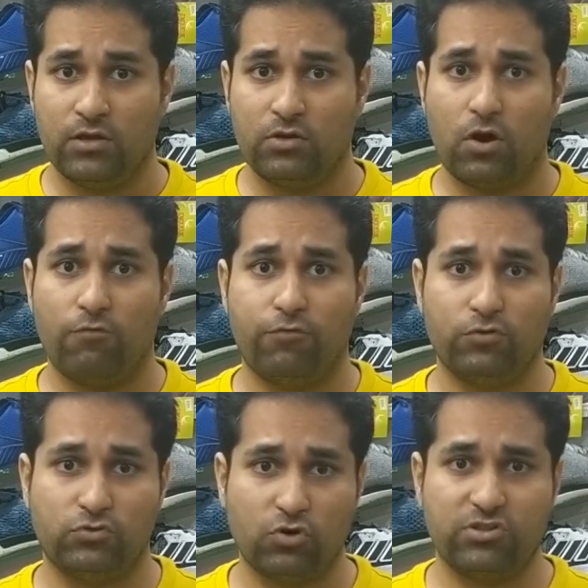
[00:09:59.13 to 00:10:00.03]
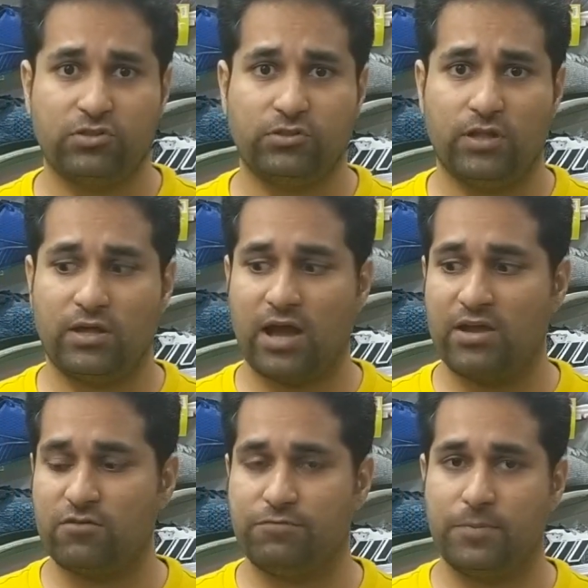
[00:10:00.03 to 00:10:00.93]
Now, for those
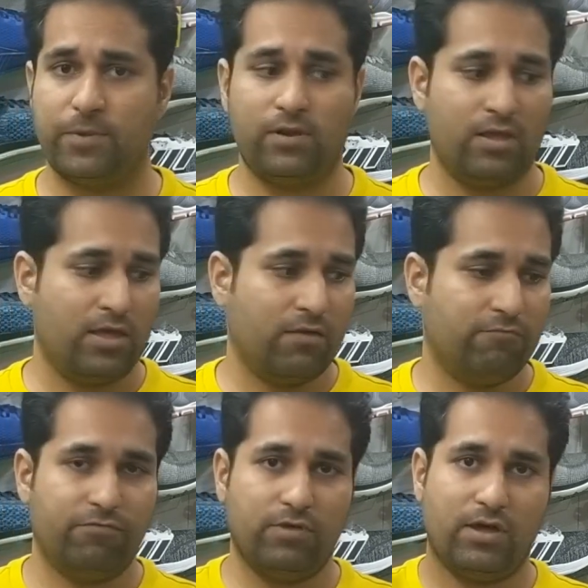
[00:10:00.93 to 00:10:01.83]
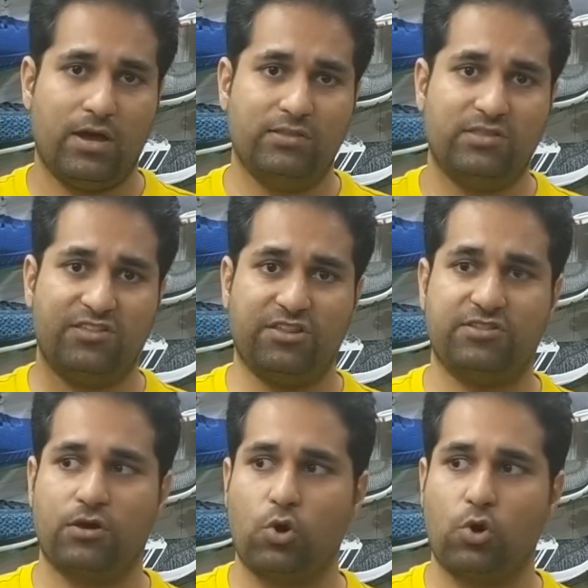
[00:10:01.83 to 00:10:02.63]
kind of people, this is the